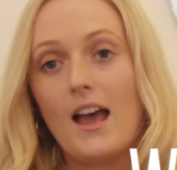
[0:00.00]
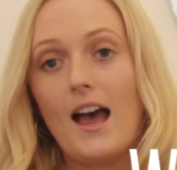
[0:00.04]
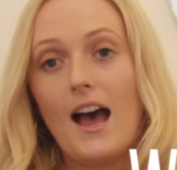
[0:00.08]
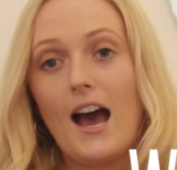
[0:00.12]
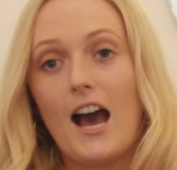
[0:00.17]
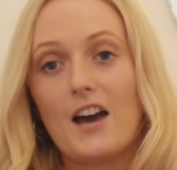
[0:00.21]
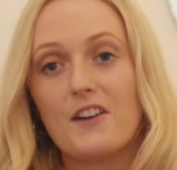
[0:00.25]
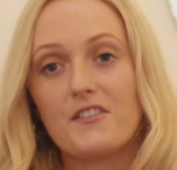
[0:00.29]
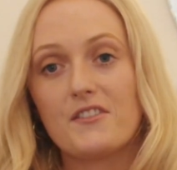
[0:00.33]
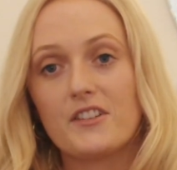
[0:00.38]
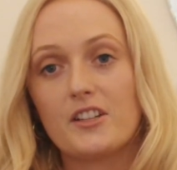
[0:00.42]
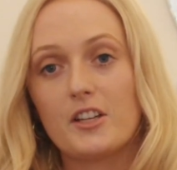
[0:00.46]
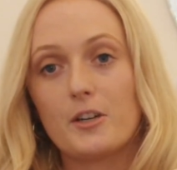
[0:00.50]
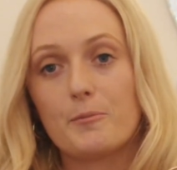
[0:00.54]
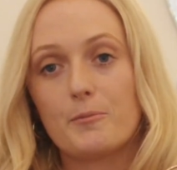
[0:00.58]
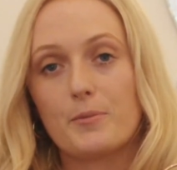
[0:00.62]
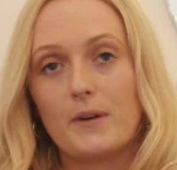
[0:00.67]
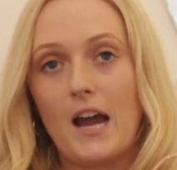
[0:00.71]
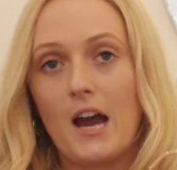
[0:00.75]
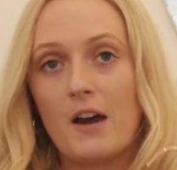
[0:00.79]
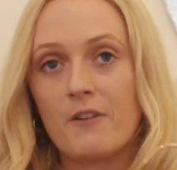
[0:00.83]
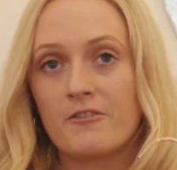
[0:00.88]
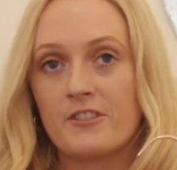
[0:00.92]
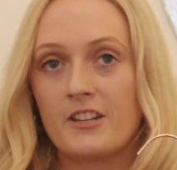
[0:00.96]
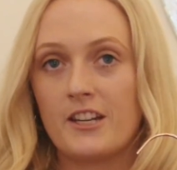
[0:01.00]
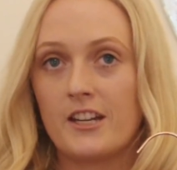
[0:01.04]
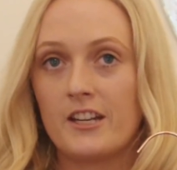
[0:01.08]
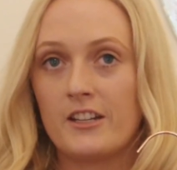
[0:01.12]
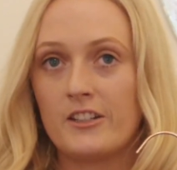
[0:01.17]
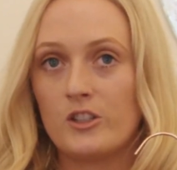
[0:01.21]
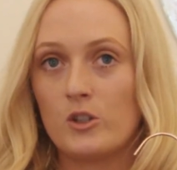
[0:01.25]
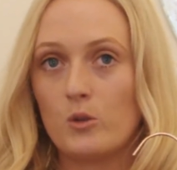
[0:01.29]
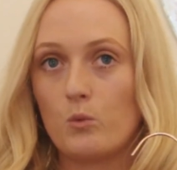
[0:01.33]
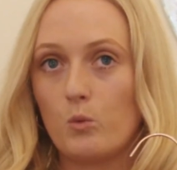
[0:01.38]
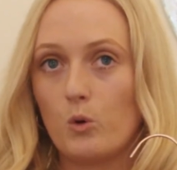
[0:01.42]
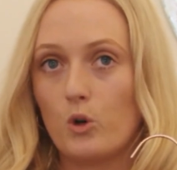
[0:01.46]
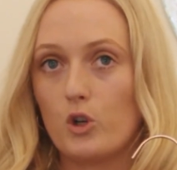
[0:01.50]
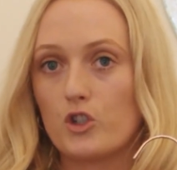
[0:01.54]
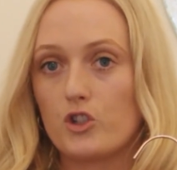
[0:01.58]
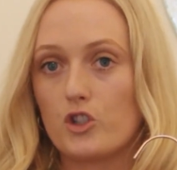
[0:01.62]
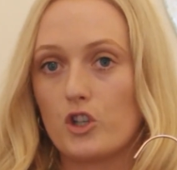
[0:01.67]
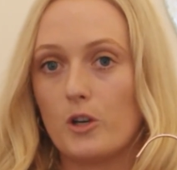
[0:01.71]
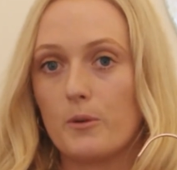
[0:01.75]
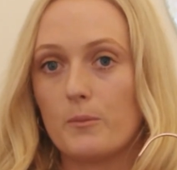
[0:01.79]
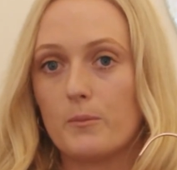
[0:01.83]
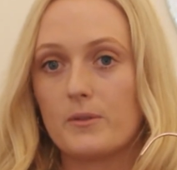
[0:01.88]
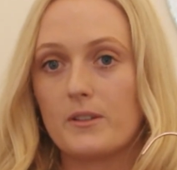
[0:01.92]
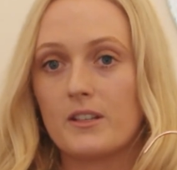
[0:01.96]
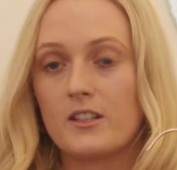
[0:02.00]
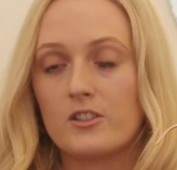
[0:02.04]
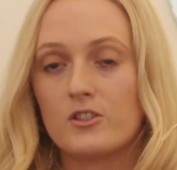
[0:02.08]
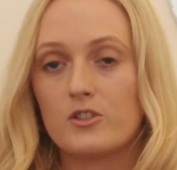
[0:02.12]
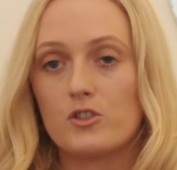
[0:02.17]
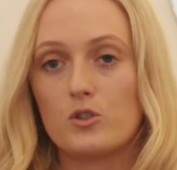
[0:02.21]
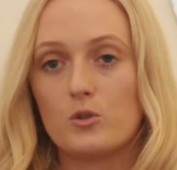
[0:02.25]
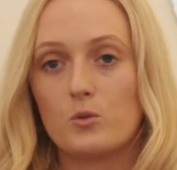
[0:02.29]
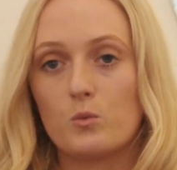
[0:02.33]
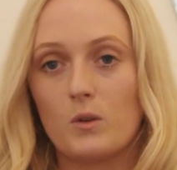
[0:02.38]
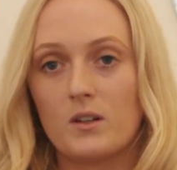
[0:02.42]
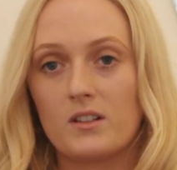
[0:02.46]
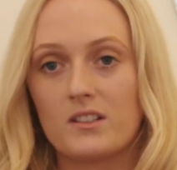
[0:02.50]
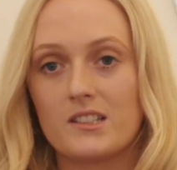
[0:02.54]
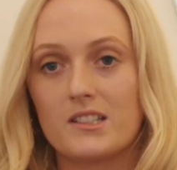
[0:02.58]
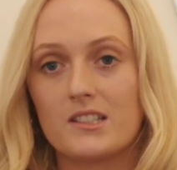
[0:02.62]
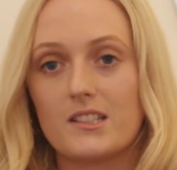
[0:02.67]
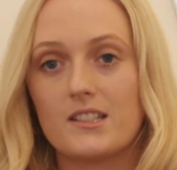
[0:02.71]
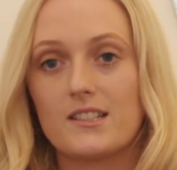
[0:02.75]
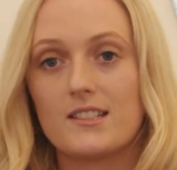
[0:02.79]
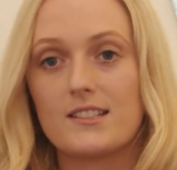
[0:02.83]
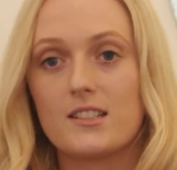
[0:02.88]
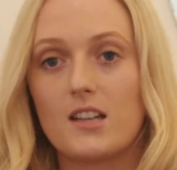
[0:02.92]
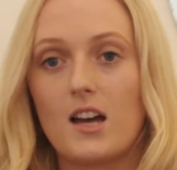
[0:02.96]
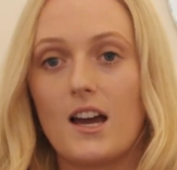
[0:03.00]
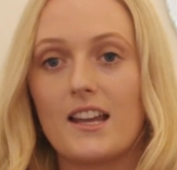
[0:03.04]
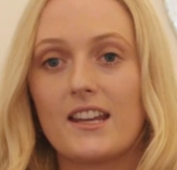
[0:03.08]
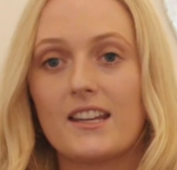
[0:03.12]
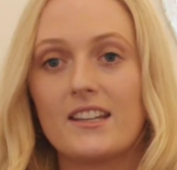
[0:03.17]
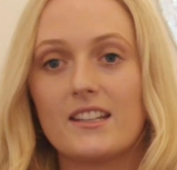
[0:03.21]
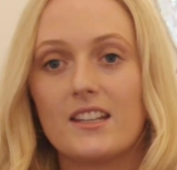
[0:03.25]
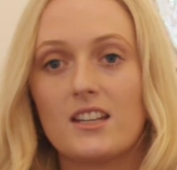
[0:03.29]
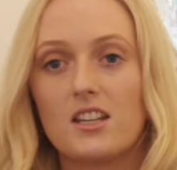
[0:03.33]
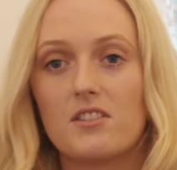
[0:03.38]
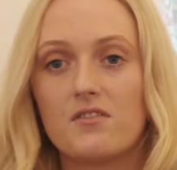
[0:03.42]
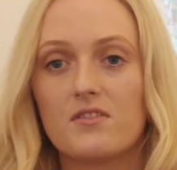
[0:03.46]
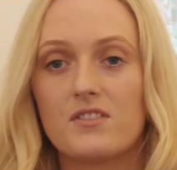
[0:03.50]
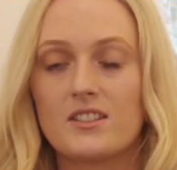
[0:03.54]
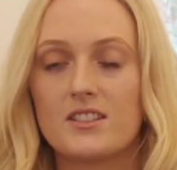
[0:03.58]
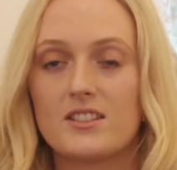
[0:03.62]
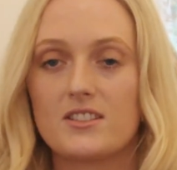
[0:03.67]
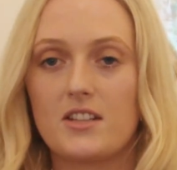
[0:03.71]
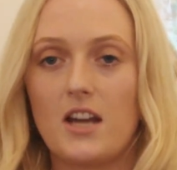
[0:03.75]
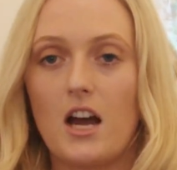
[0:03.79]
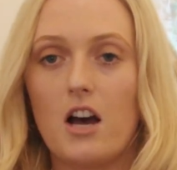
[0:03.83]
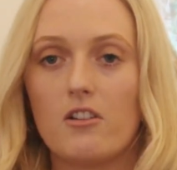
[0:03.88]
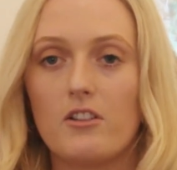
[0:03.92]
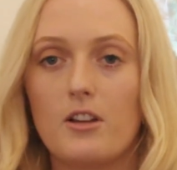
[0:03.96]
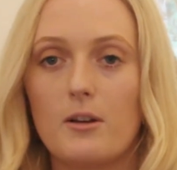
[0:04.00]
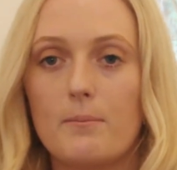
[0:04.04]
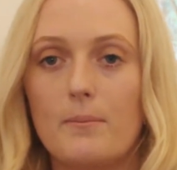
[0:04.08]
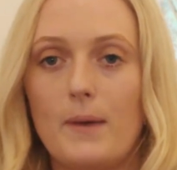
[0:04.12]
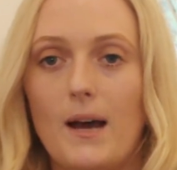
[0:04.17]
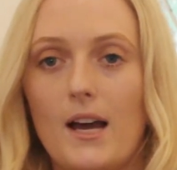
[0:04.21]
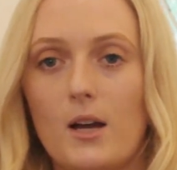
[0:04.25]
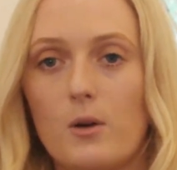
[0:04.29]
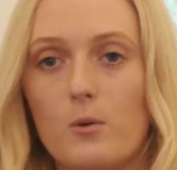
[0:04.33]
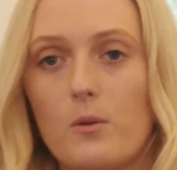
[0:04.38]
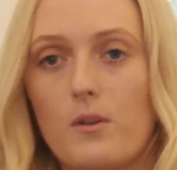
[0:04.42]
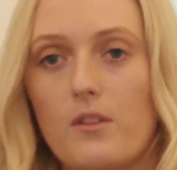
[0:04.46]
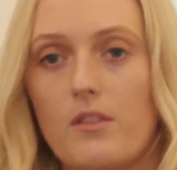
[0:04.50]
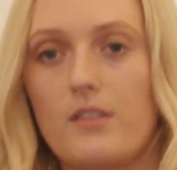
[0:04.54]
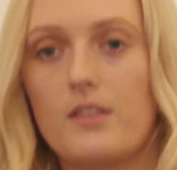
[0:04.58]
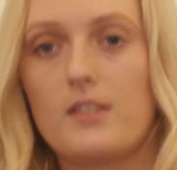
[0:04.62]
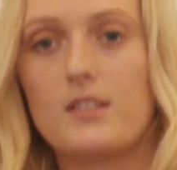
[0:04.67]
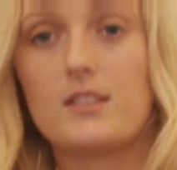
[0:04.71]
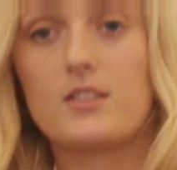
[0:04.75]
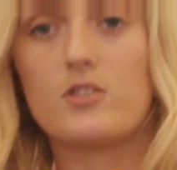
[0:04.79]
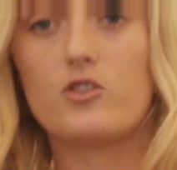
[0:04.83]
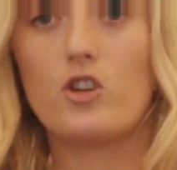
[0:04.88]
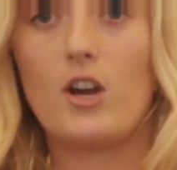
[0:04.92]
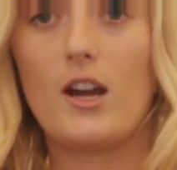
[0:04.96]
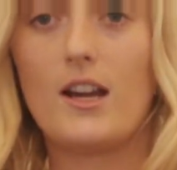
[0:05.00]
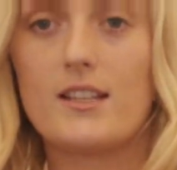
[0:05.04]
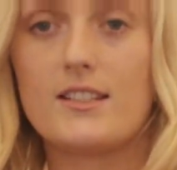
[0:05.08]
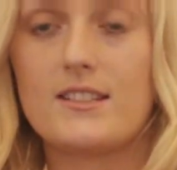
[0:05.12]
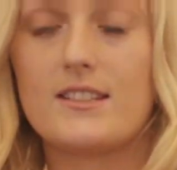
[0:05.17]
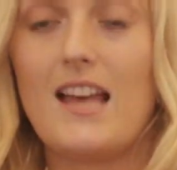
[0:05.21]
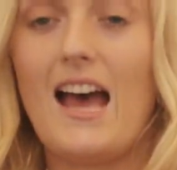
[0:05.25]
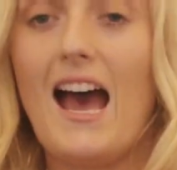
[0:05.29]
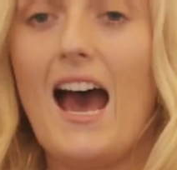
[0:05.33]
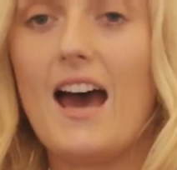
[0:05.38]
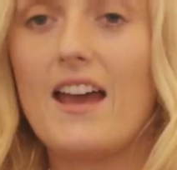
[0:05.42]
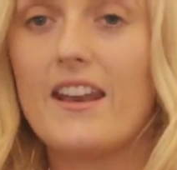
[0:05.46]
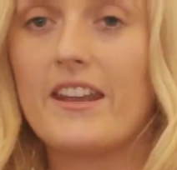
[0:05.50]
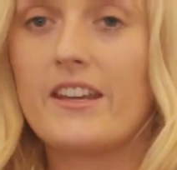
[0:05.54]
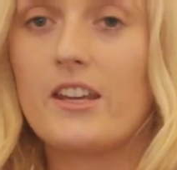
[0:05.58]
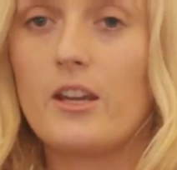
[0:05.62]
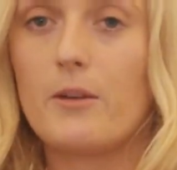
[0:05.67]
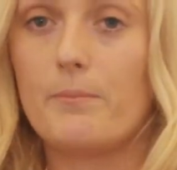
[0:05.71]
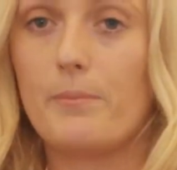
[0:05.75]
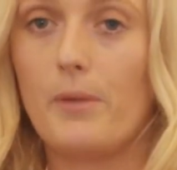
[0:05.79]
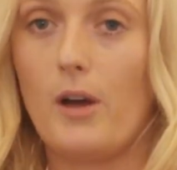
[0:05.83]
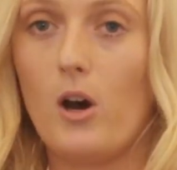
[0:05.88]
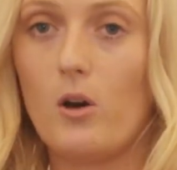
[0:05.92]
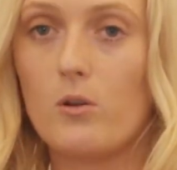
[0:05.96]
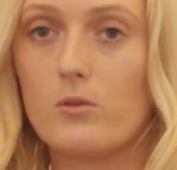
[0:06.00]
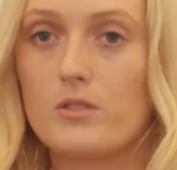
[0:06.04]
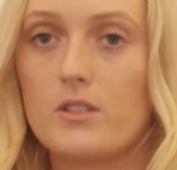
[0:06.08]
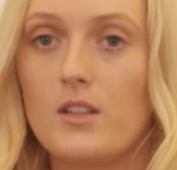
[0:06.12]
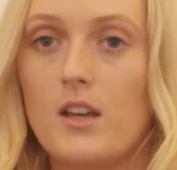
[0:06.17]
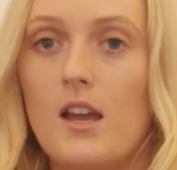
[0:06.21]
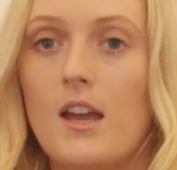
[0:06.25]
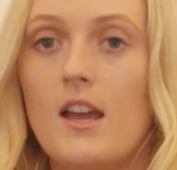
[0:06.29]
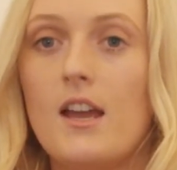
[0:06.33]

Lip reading: Having a brown knit in your wardrobe can do wonders. I can even style it back with this dress, adding a belt